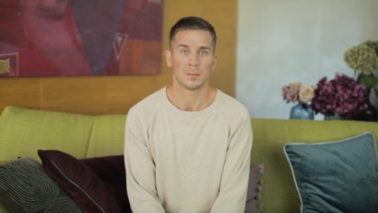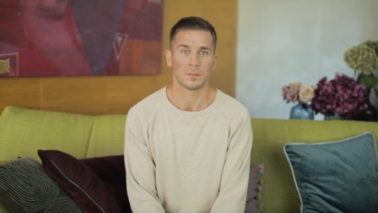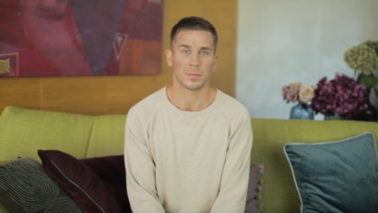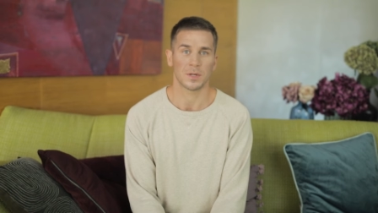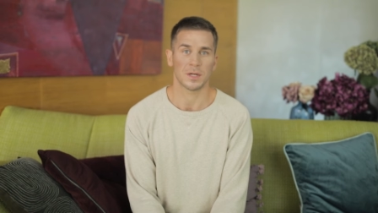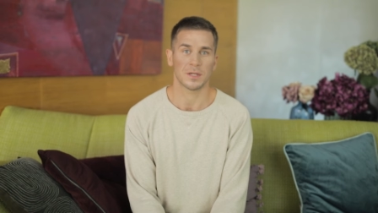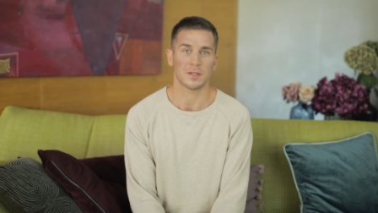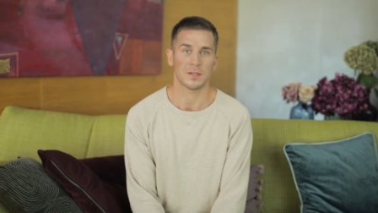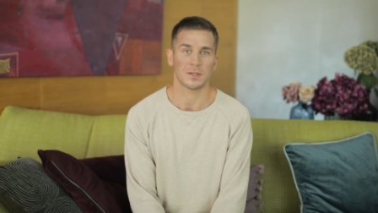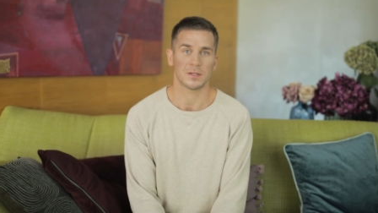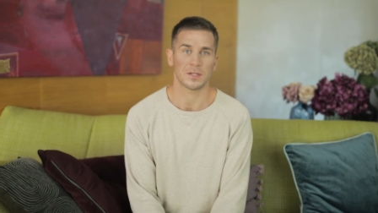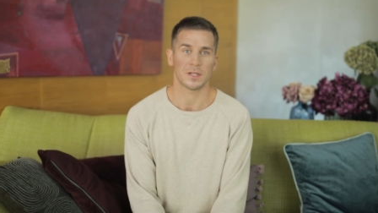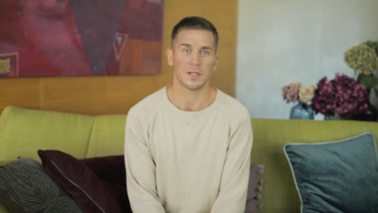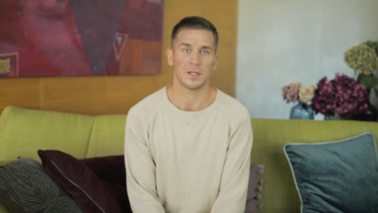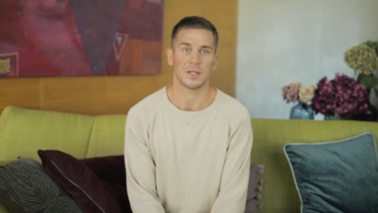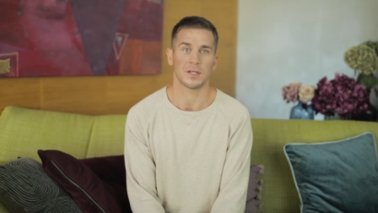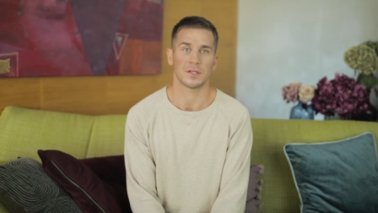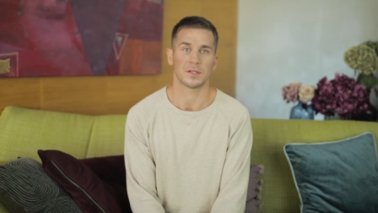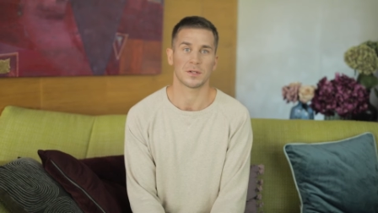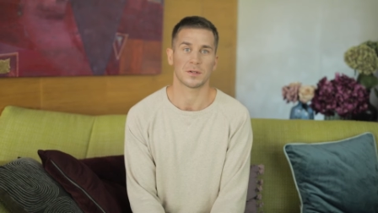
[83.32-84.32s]
Pregnancy
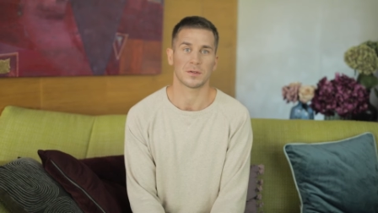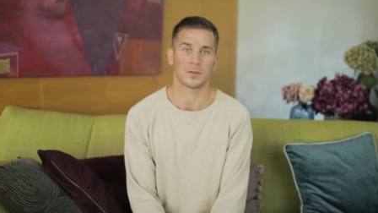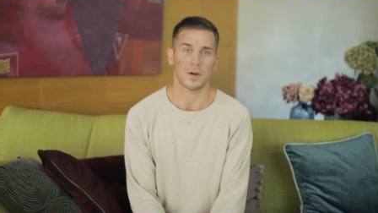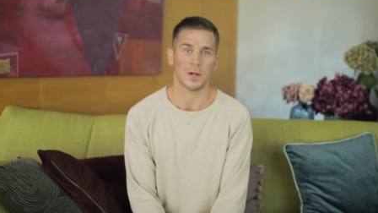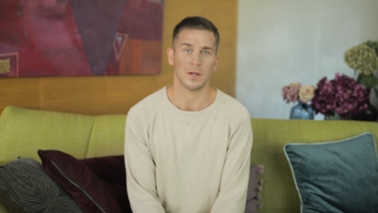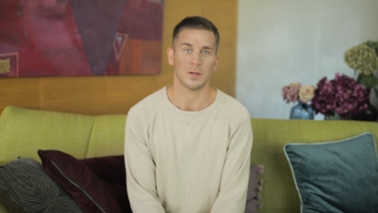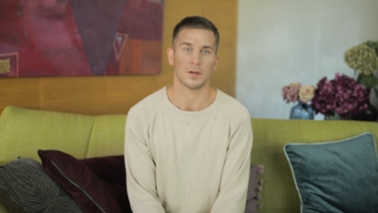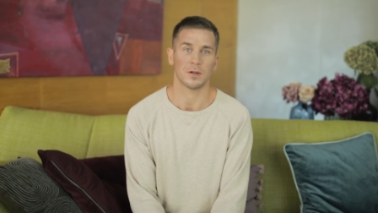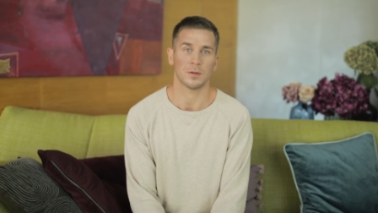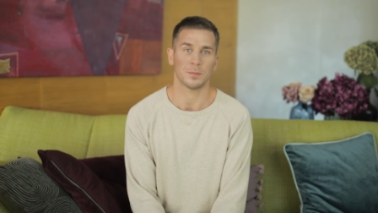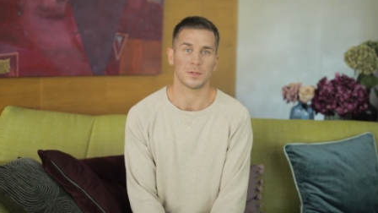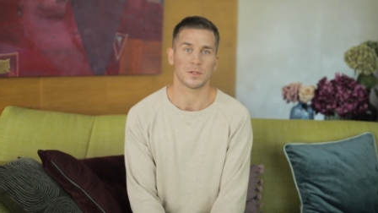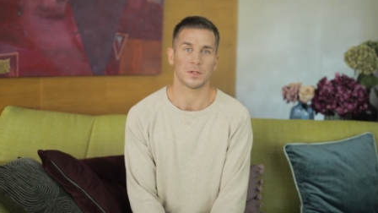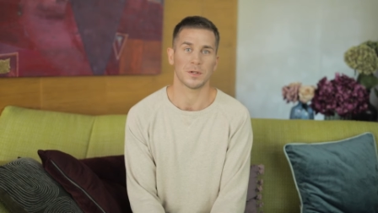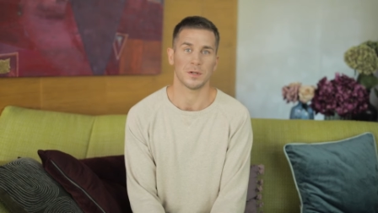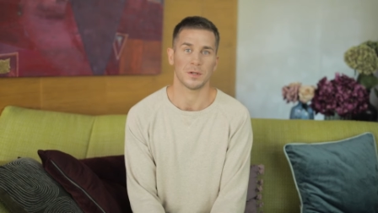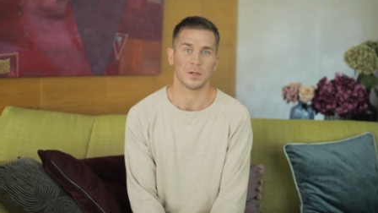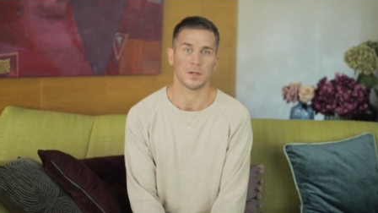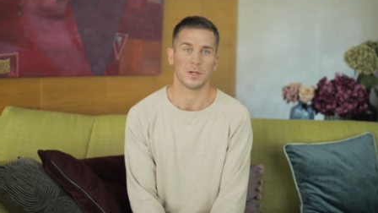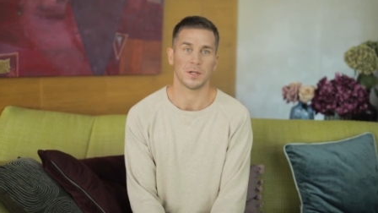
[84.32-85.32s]
is a great
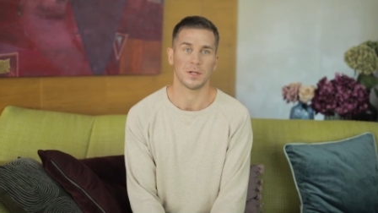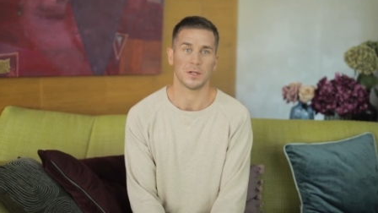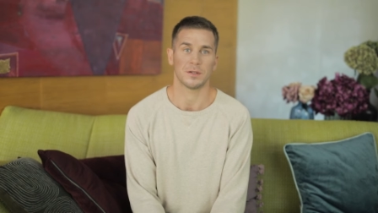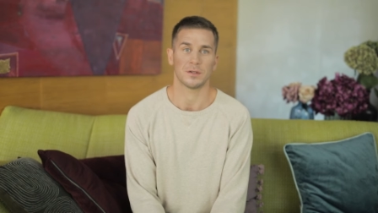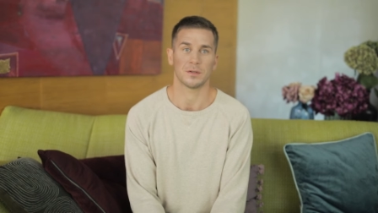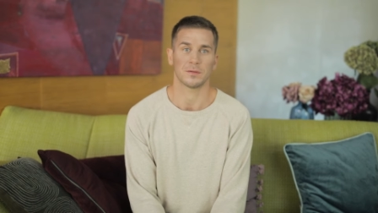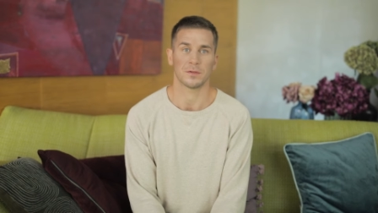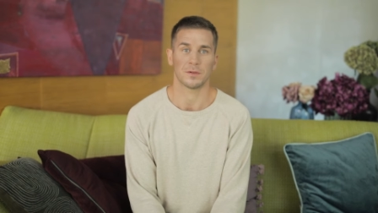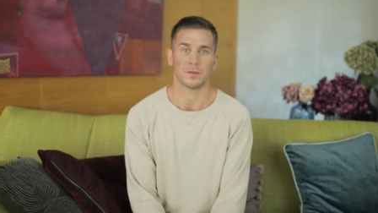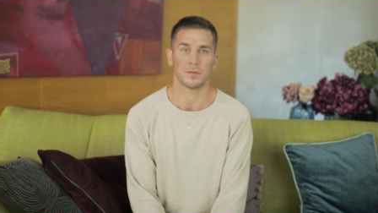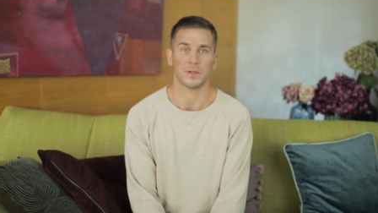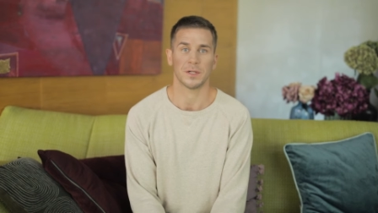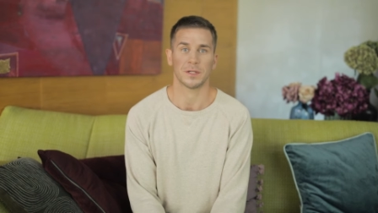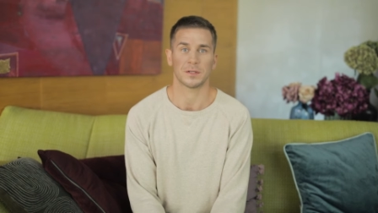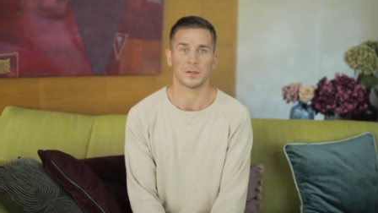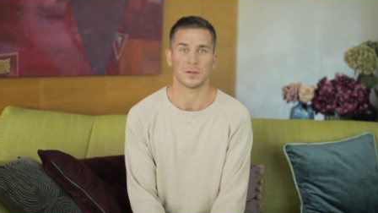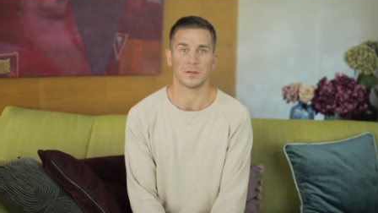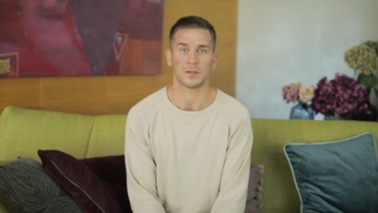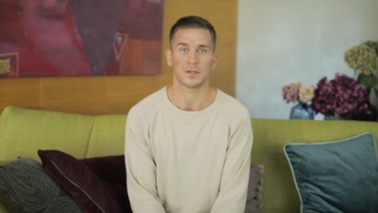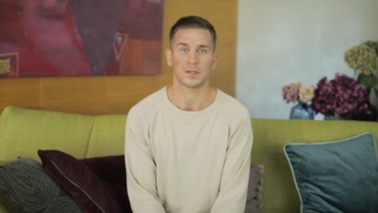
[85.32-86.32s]
opportunity to reflect
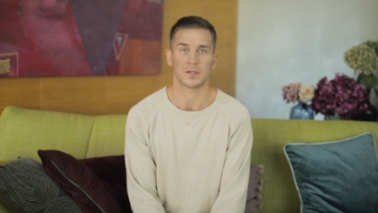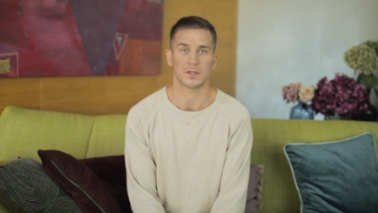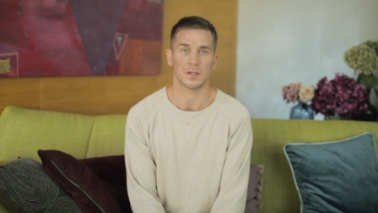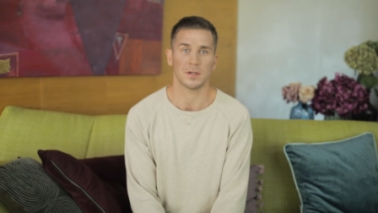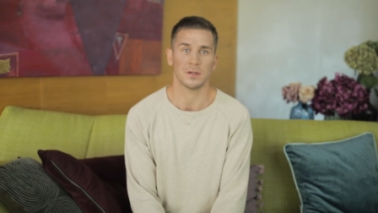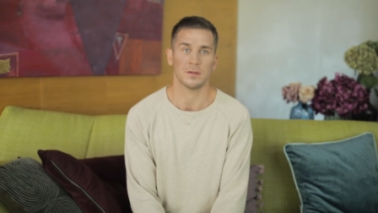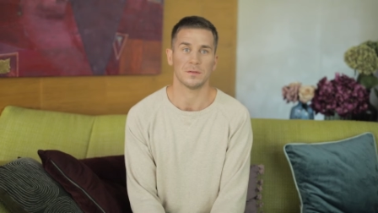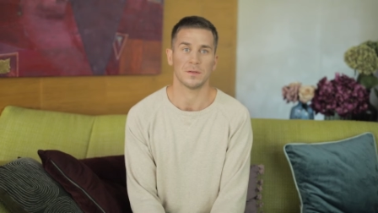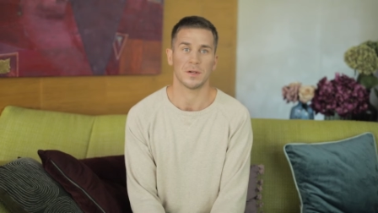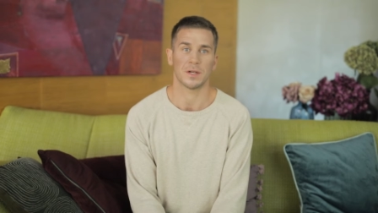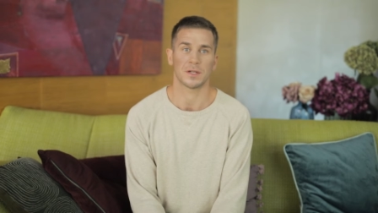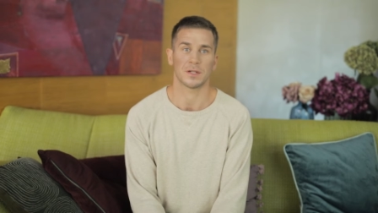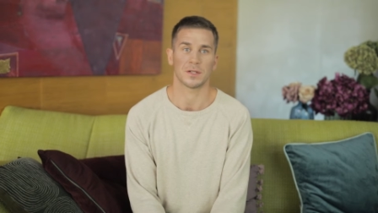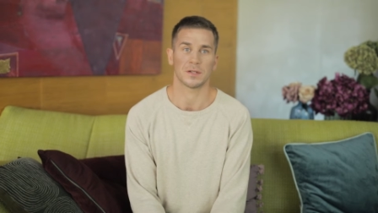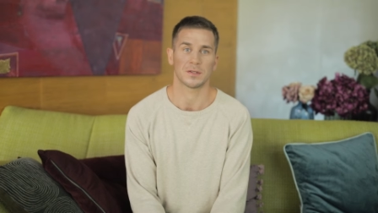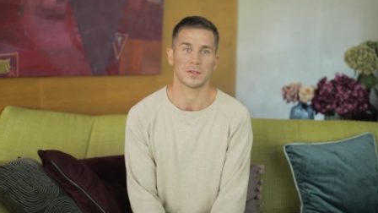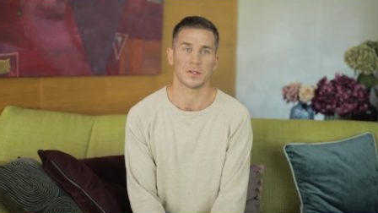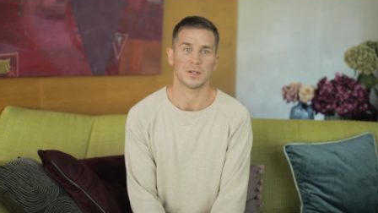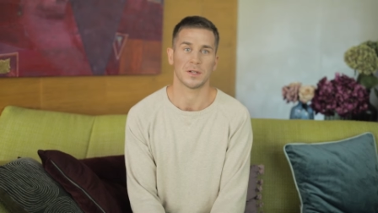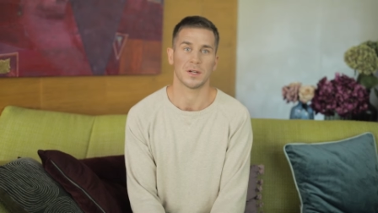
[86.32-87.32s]
on yourself and
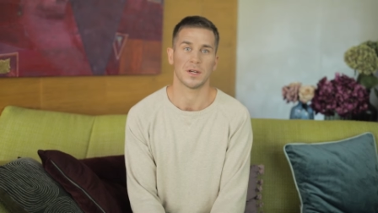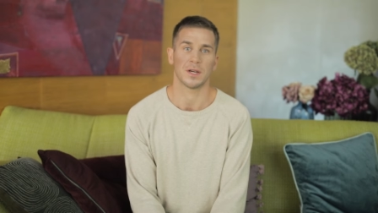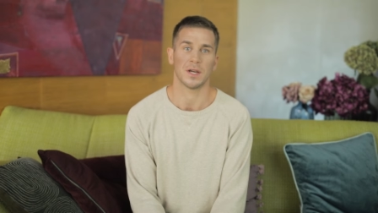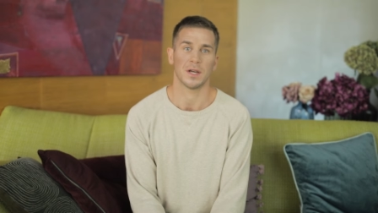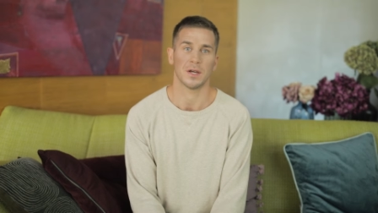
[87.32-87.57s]
consider